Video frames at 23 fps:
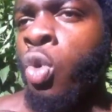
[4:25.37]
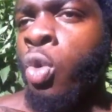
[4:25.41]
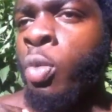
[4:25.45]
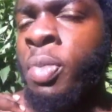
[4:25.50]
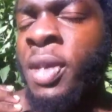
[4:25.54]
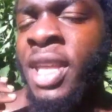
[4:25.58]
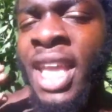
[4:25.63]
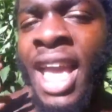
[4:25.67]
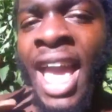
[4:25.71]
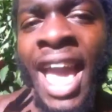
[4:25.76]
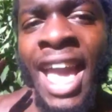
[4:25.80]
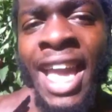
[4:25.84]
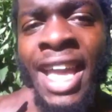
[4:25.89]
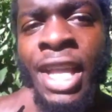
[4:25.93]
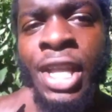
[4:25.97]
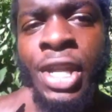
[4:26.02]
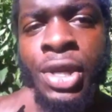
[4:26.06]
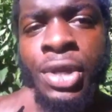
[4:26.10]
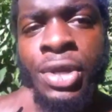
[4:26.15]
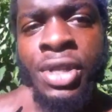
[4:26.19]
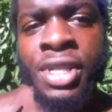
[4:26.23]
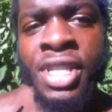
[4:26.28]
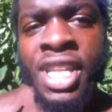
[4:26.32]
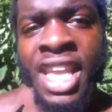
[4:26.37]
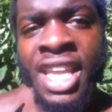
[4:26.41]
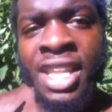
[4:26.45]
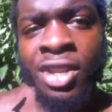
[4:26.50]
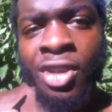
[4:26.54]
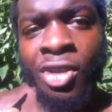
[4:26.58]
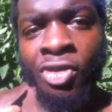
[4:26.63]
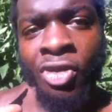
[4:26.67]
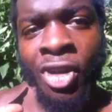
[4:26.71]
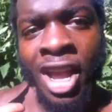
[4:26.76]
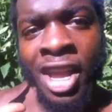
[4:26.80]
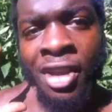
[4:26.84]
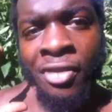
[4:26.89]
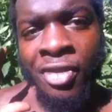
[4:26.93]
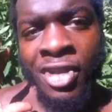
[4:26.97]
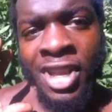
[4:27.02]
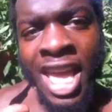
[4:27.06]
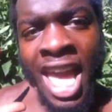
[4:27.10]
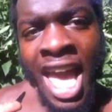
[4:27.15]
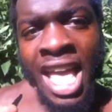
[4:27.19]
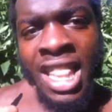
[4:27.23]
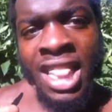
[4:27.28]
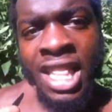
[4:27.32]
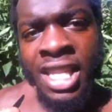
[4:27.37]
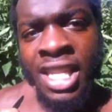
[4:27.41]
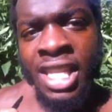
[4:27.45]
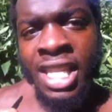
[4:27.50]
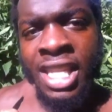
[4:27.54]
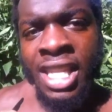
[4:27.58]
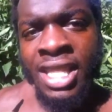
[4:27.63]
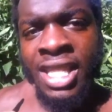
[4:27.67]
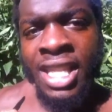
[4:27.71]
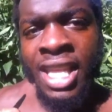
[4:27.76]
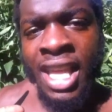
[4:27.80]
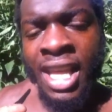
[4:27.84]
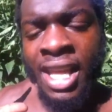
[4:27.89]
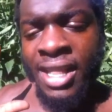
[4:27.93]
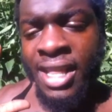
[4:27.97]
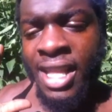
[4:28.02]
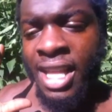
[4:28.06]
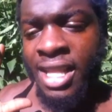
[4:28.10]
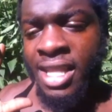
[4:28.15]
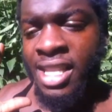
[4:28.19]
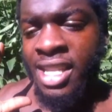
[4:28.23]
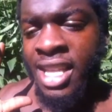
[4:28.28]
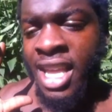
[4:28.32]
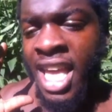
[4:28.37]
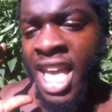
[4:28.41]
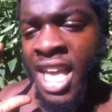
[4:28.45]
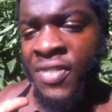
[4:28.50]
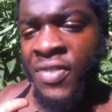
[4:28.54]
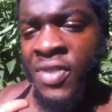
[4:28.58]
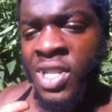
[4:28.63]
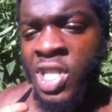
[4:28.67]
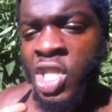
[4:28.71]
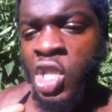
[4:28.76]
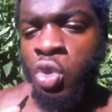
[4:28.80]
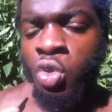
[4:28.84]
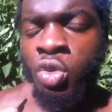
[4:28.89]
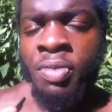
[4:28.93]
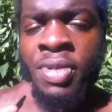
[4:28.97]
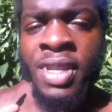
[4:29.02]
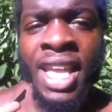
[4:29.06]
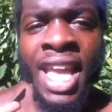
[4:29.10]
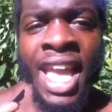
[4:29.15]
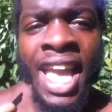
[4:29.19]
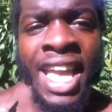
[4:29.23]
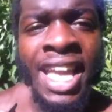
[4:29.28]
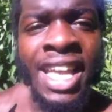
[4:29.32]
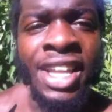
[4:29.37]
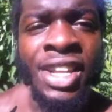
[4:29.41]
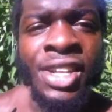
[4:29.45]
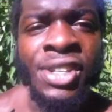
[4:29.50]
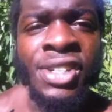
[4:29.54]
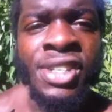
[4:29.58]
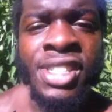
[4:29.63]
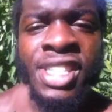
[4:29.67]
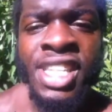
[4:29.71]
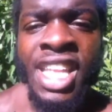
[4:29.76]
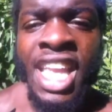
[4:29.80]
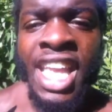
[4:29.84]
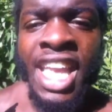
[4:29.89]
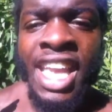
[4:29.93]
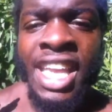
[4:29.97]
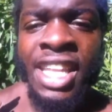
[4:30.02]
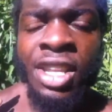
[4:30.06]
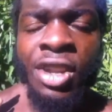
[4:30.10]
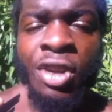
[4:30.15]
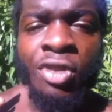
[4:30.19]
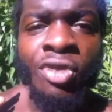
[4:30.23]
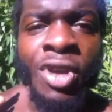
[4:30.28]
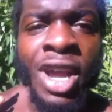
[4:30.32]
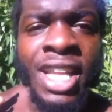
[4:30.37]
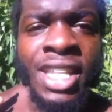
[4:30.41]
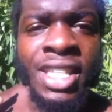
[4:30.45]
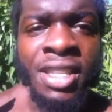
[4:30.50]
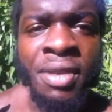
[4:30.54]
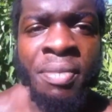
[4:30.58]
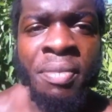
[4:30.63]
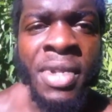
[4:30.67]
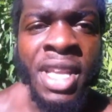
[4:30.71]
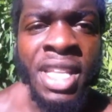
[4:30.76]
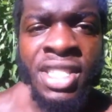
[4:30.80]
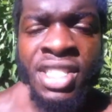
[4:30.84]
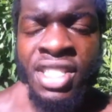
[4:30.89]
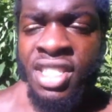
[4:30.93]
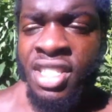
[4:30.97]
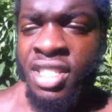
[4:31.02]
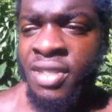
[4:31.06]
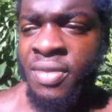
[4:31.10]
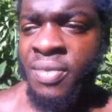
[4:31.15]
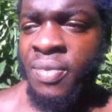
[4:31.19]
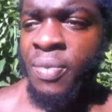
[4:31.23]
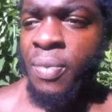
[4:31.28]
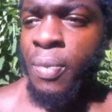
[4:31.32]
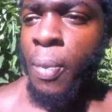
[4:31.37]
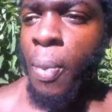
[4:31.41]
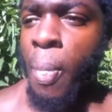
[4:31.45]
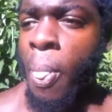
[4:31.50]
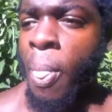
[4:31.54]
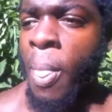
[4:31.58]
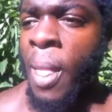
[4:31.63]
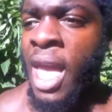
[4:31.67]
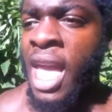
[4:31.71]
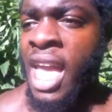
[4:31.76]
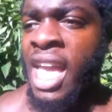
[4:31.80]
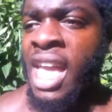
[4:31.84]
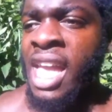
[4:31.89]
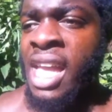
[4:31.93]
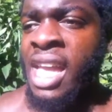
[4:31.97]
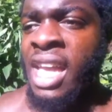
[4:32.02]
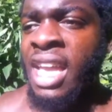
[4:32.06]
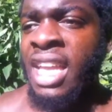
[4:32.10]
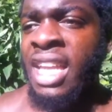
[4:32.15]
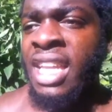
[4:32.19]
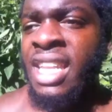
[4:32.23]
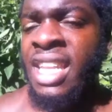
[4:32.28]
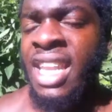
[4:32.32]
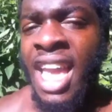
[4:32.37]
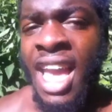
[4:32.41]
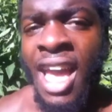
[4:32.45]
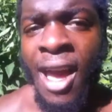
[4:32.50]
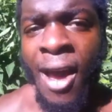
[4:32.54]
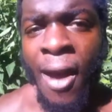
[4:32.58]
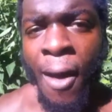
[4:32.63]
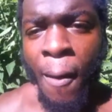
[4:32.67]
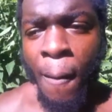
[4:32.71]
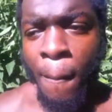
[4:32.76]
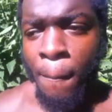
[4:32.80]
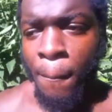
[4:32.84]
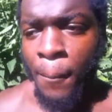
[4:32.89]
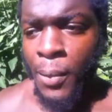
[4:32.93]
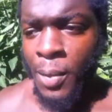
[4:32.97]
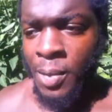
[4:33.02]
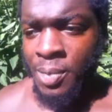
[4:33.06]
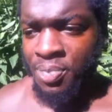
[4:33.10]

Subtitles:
will be anchored in the right reality, that the heavens will be anchored in the right dimension. Now,